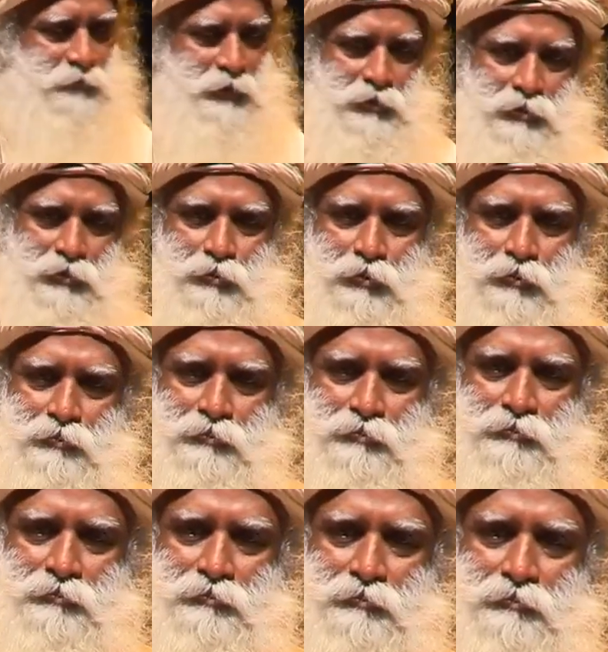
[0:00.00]
Yes or no?
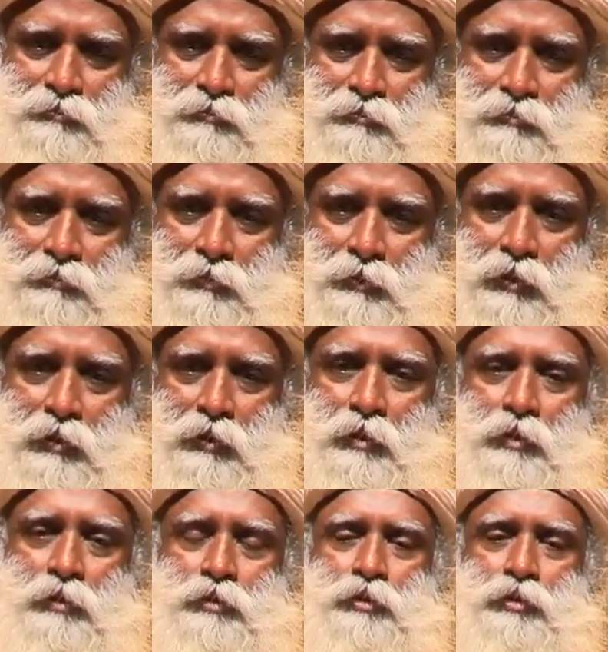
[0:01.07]

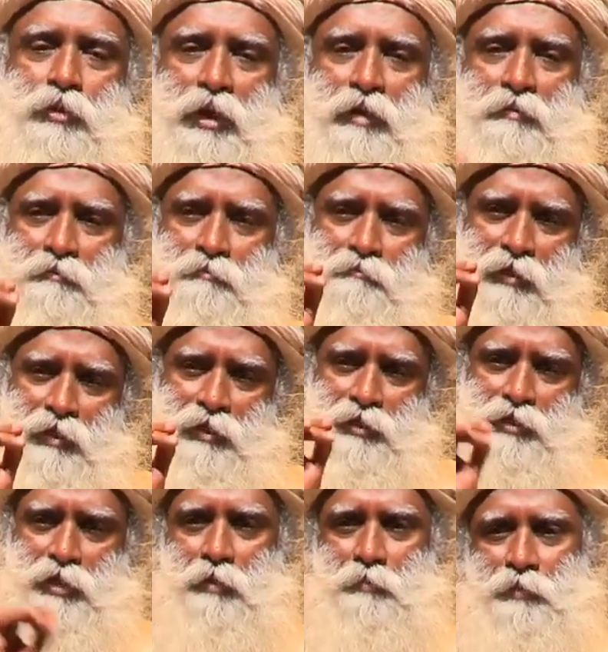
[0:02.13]
So you have a very
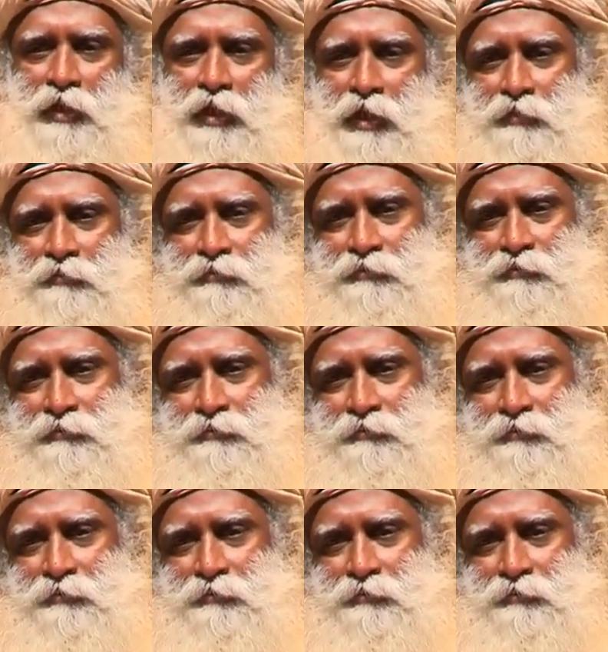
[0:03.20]
sharp knife,